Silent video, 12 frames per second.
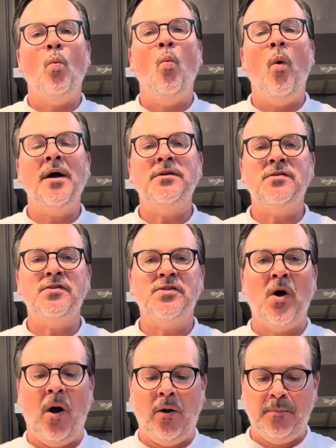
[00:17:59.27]
one
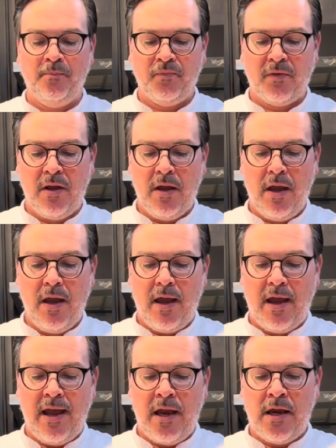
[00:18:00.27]
salt.
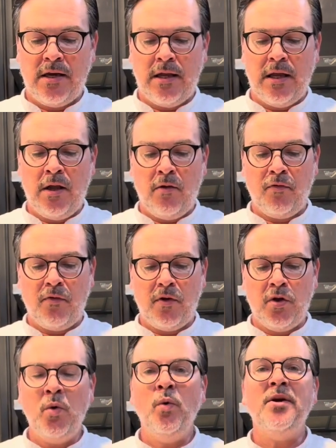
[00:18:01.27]
And if
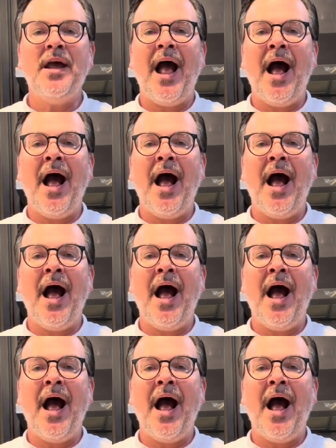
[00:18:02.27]
you were to